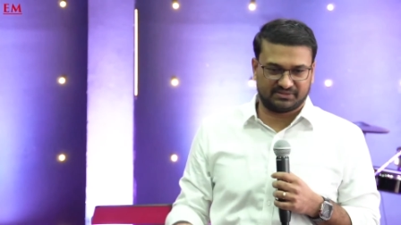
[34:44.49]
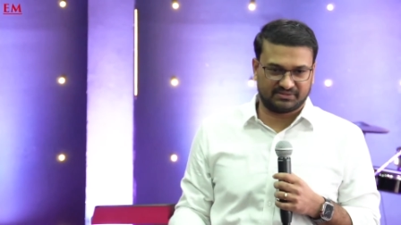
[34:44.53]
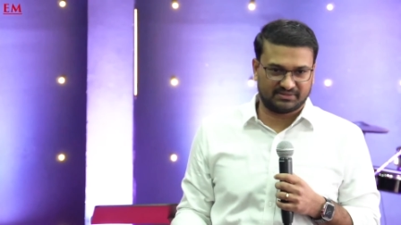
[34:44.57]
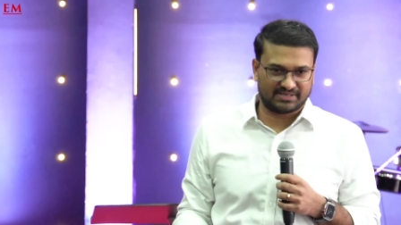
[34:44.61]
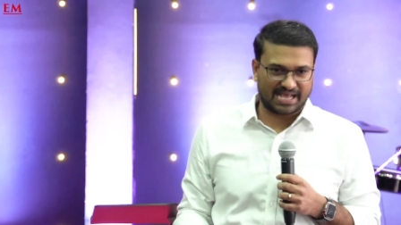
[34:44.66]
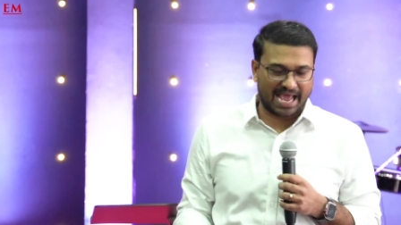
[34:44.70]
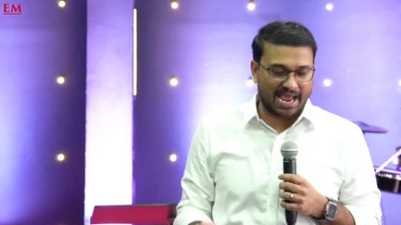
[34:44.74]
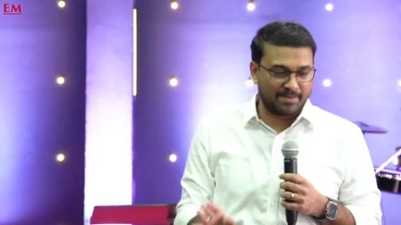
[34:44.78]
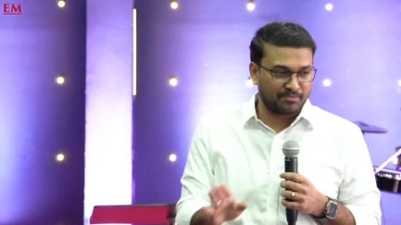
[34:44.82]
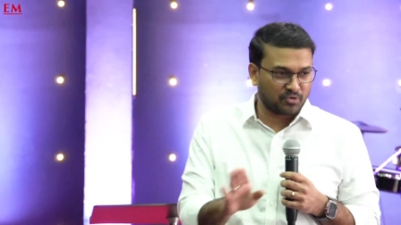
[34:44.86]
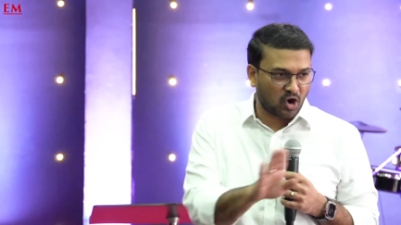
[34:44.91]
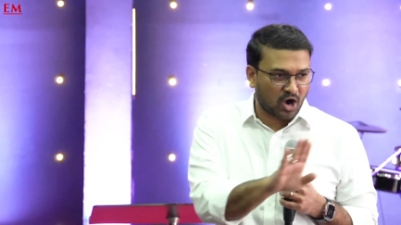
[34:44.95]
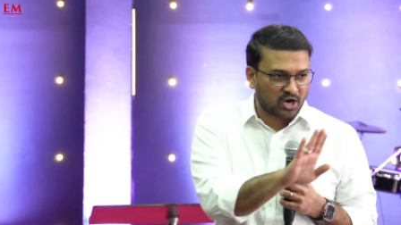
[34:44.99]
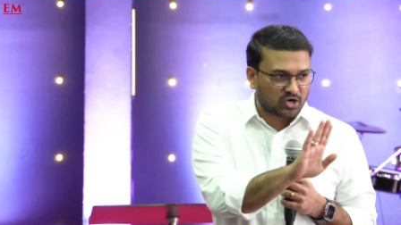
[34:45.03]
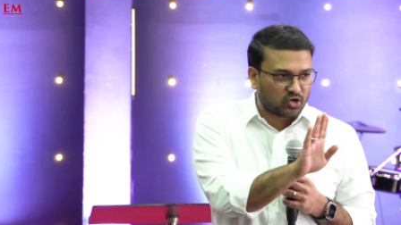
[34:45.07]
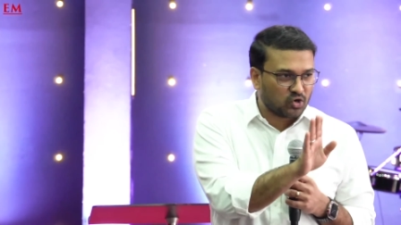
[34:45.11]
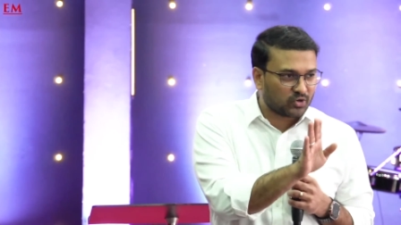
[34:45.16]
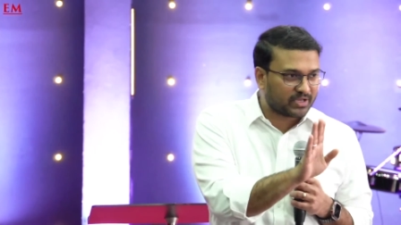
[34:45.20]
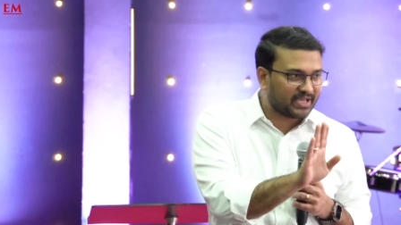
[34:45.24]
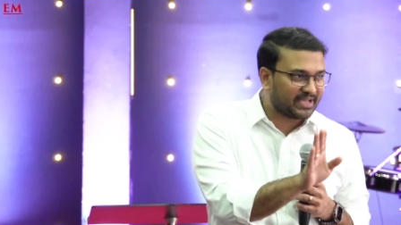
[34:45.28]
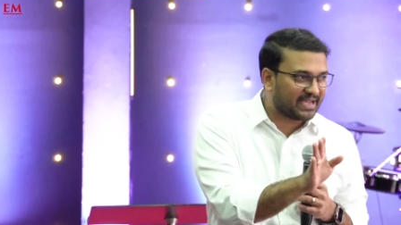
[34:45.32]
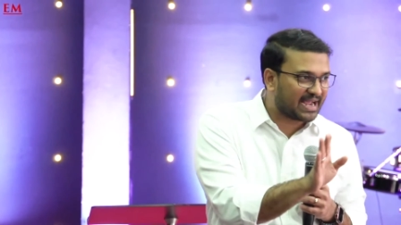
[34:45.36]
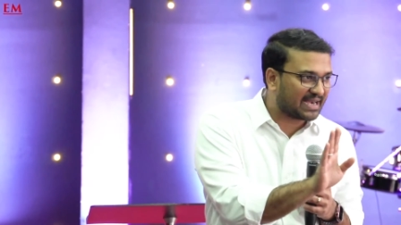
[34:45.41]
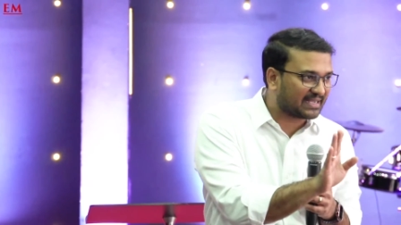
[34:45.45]
I'm not
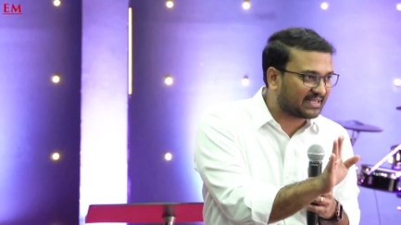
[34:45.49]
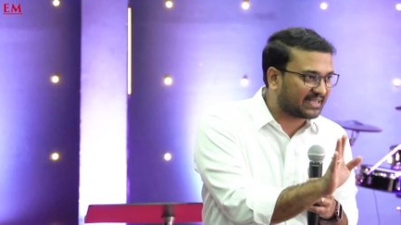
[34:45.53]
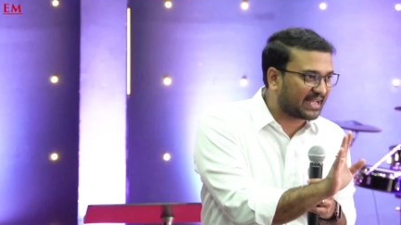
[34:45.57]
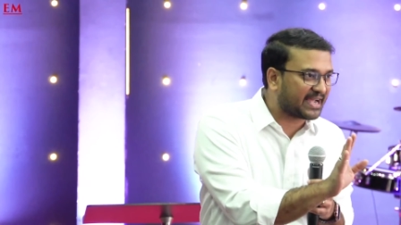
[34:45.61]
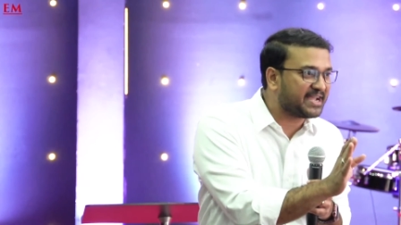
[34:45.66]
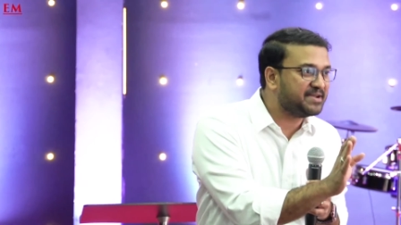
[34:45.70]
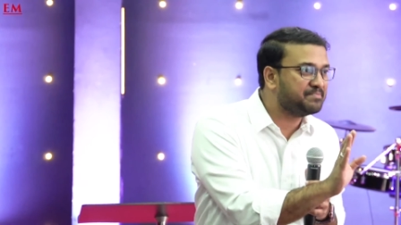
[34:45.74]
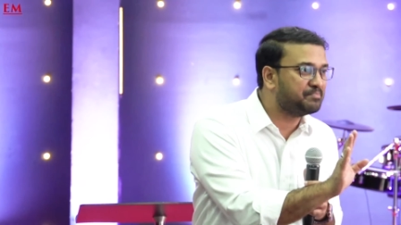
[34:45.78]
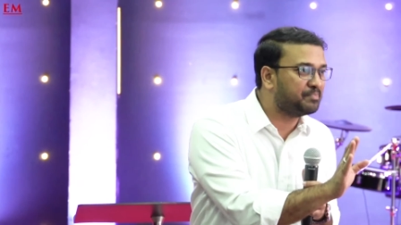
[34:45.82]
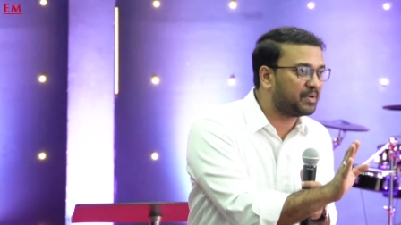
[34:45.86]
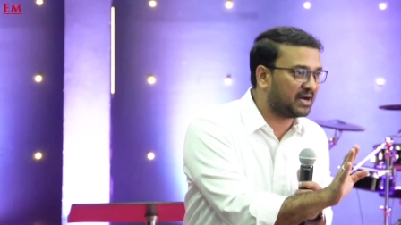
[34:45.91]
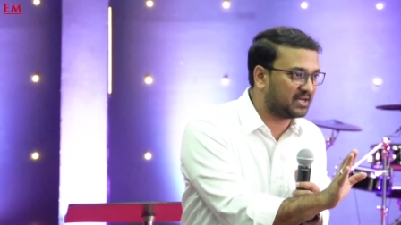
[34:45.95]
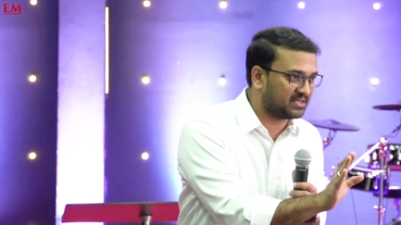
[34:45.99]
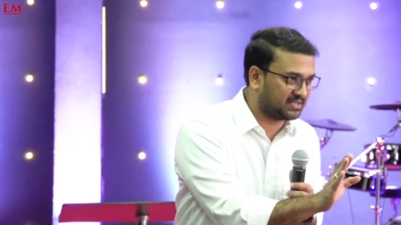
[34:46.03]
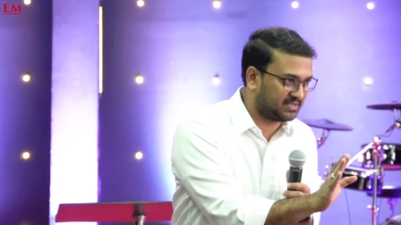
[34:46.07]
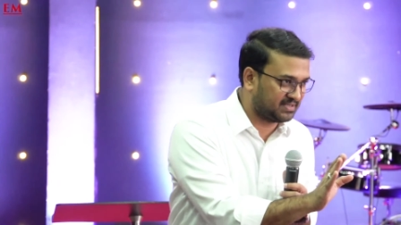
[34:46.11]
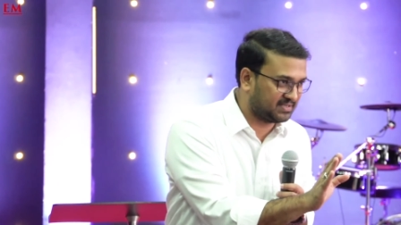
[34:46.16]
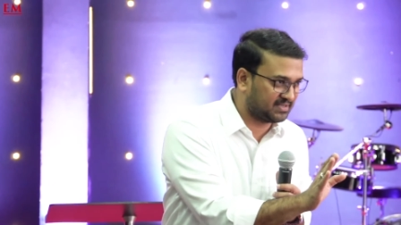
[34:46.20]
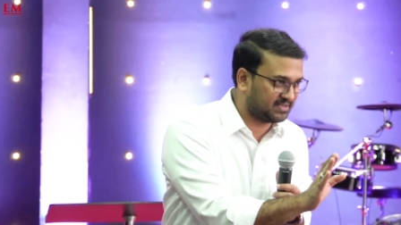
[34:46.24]
looking at time pass.